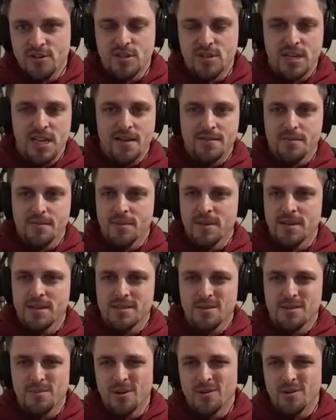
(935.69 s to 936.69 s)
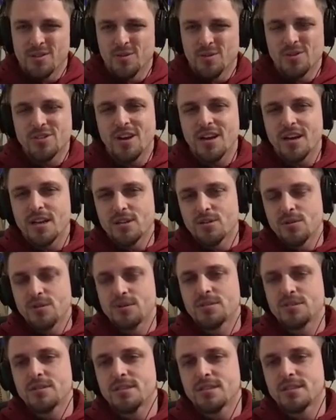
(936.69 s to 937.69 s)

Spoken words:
So they have some things to post. So we're trying to do